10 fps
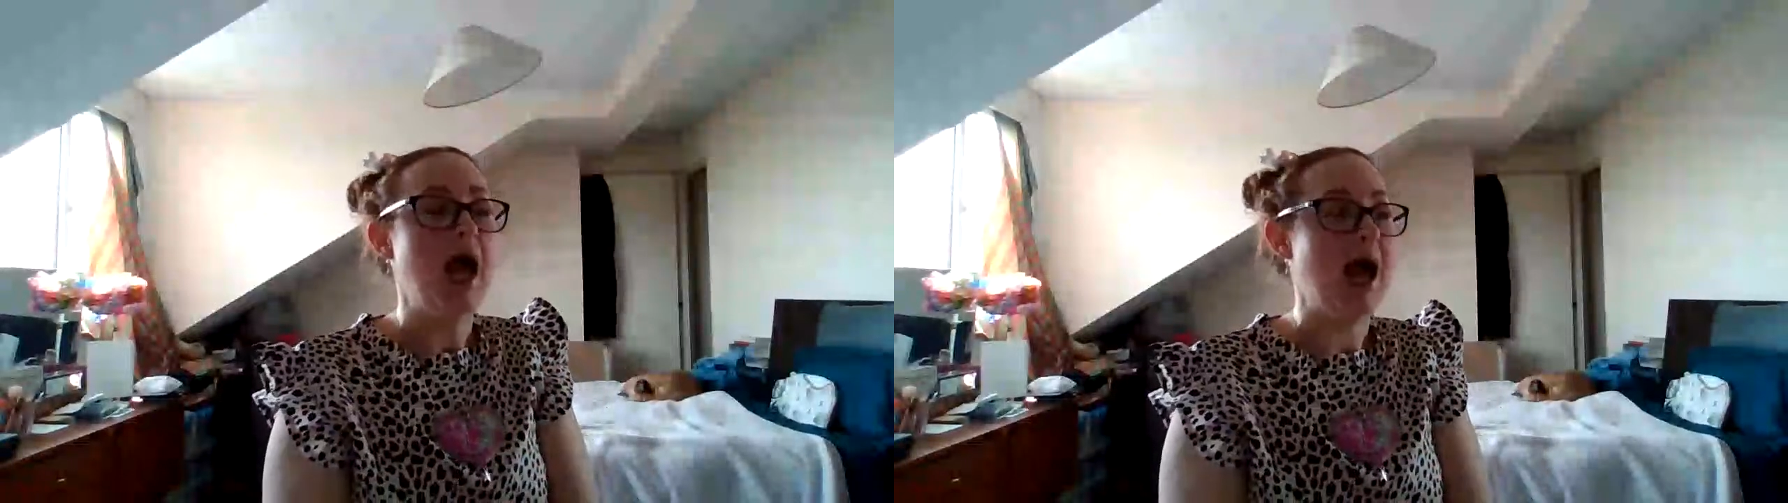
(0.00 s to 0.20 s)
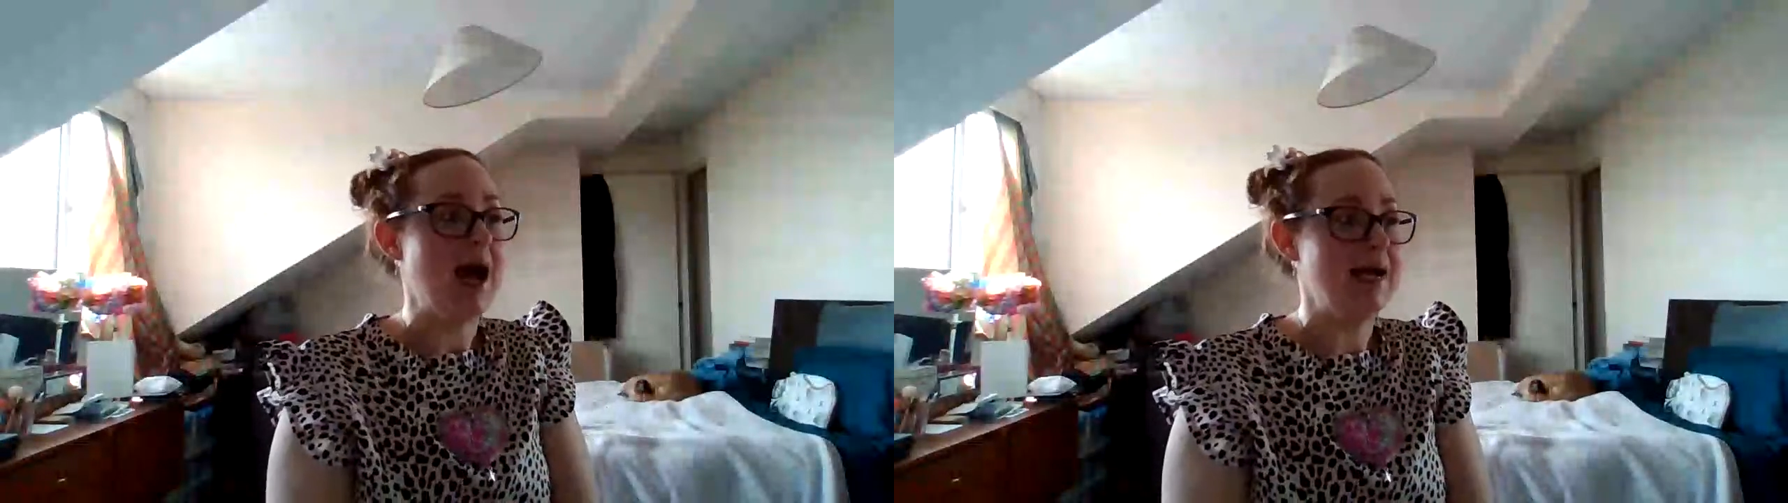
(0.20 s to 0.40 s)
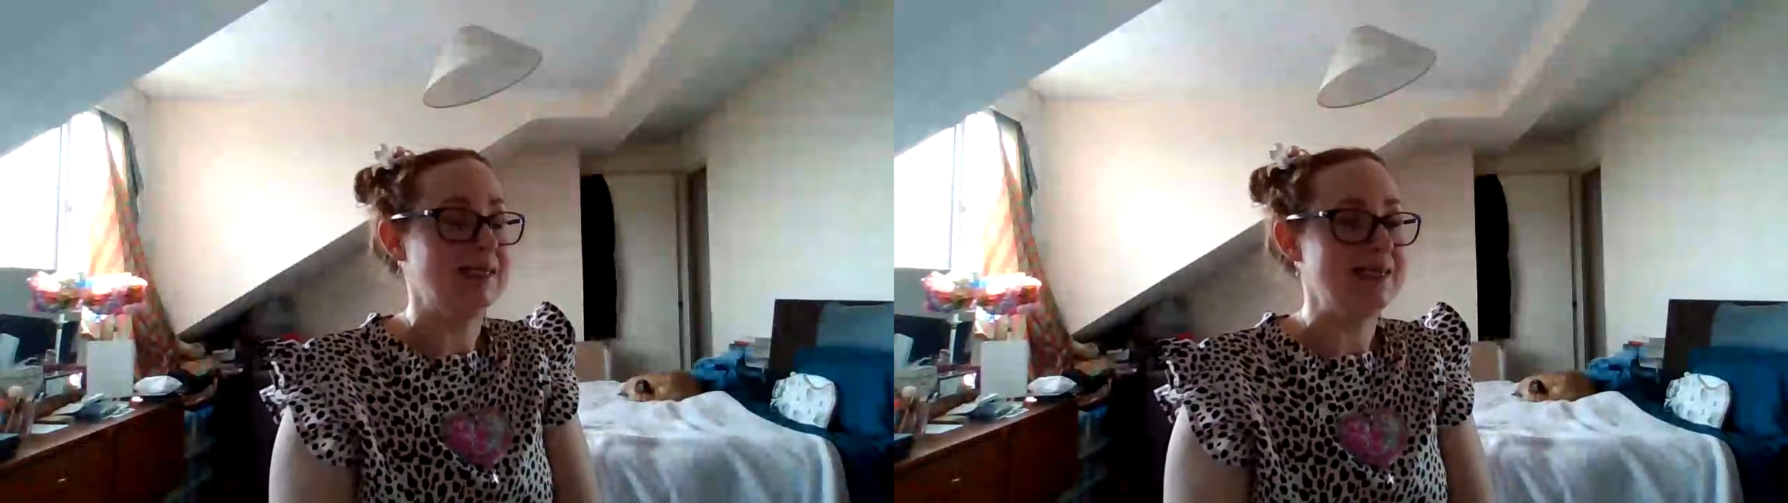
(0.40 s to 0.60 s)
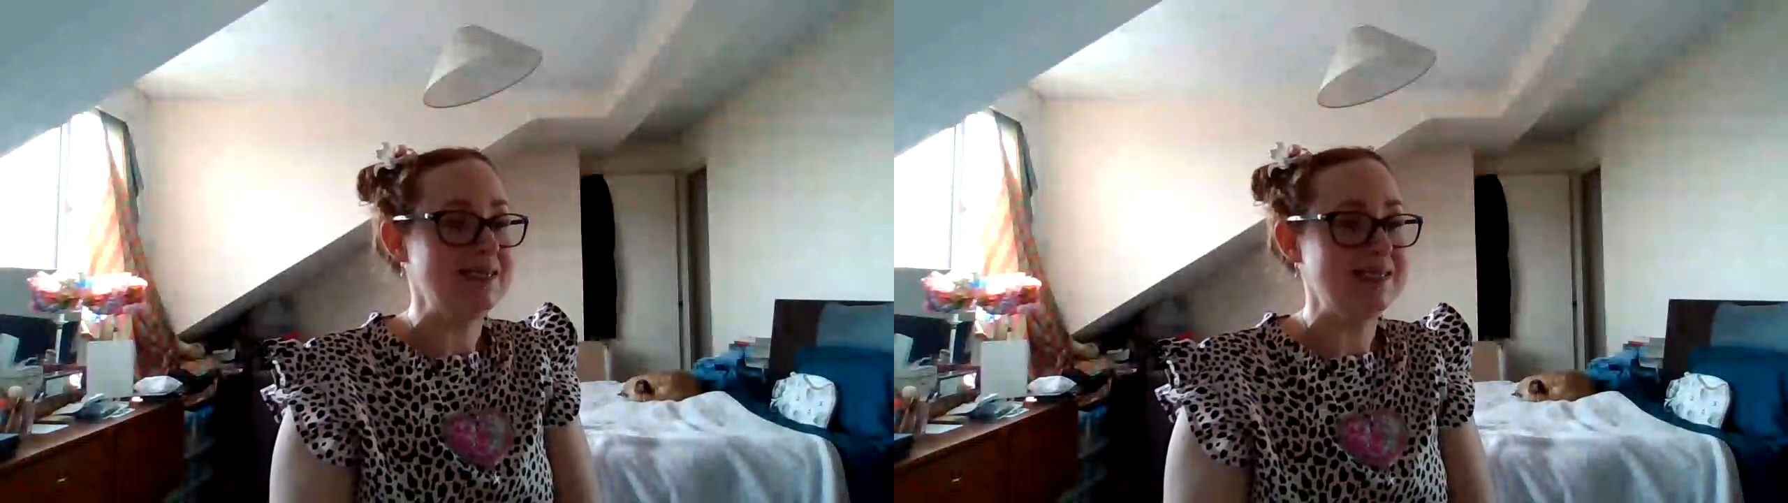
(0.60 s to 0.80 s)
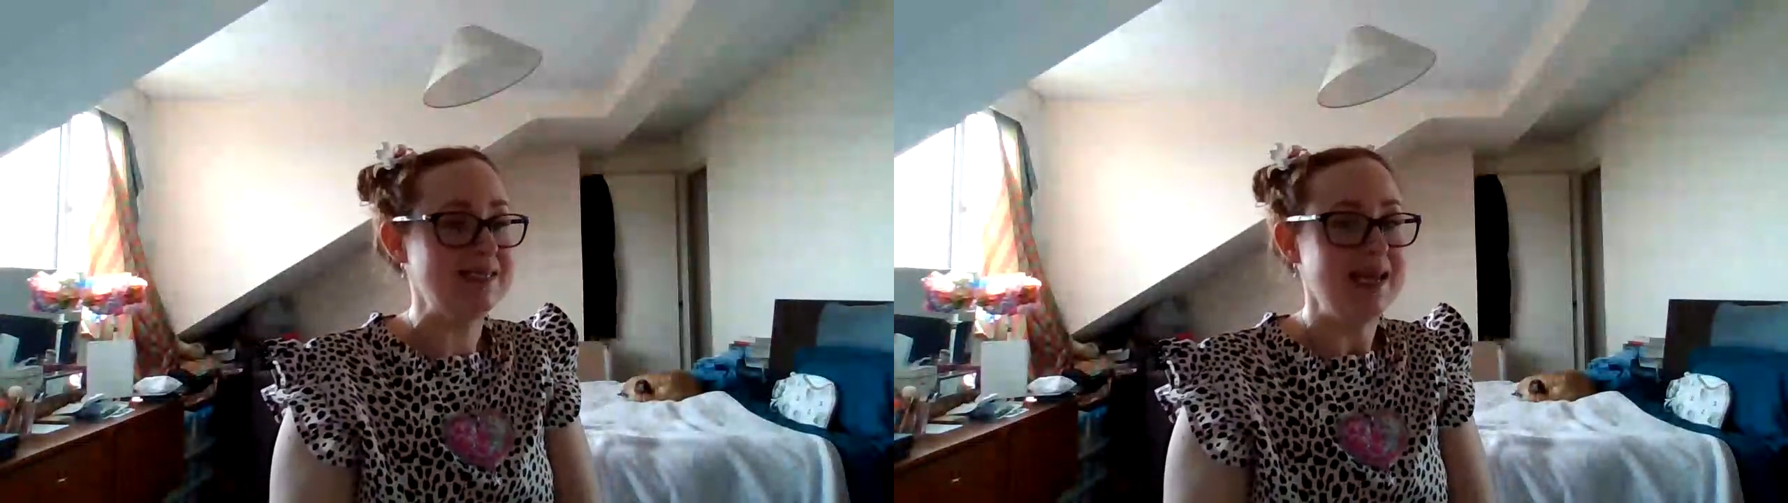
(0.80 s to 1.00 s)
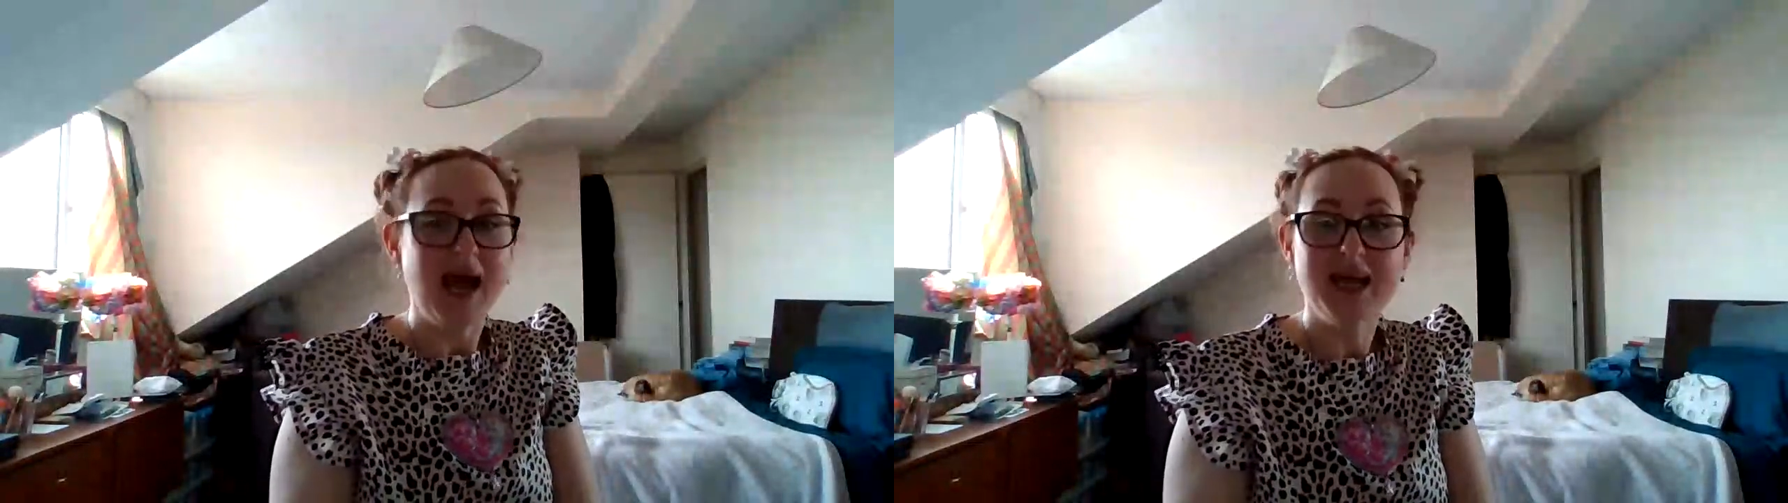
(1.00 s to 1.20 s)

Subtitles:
And yeah,